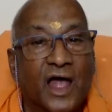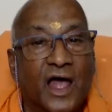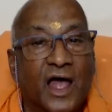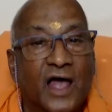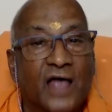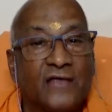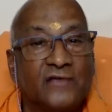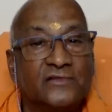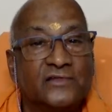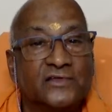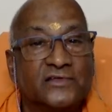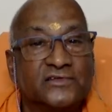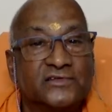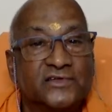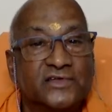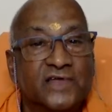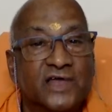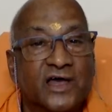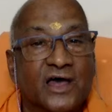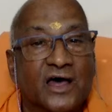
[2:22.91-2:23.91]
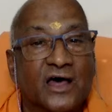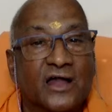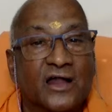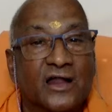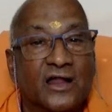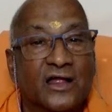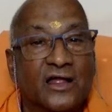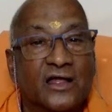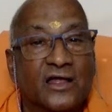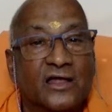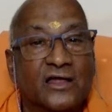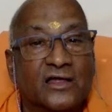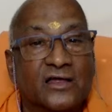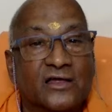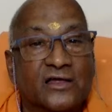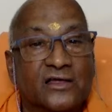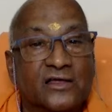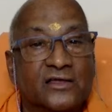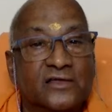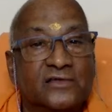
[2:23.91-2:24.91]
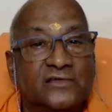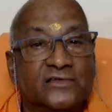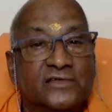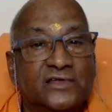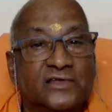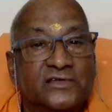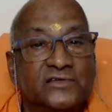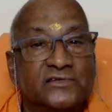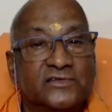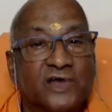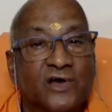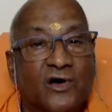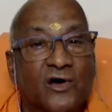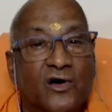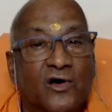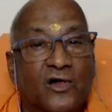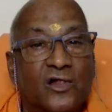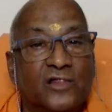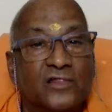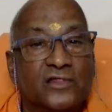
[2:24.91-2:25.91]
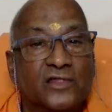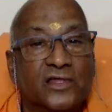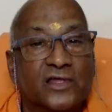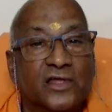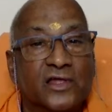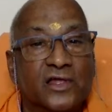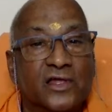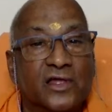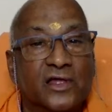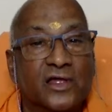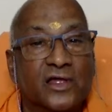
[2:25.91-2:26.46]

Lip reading: As the seer, he sees all the